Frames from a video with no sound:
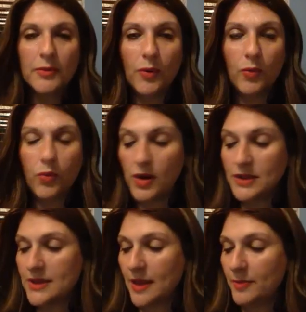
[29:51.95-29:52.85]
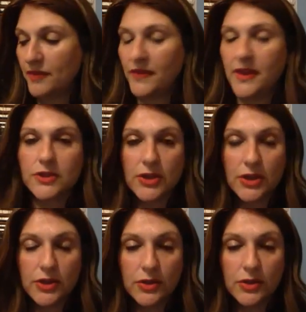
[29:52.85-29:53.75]
But what type of things
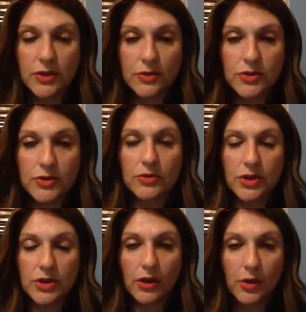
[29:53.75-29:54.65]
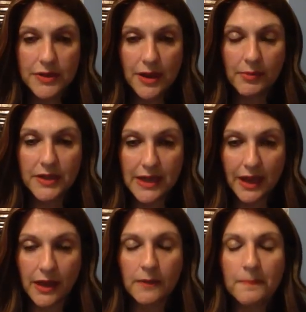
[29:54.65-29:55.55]
can you do to close up the
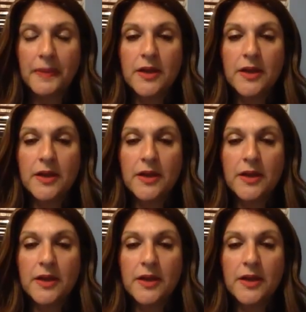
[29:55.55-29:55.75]
day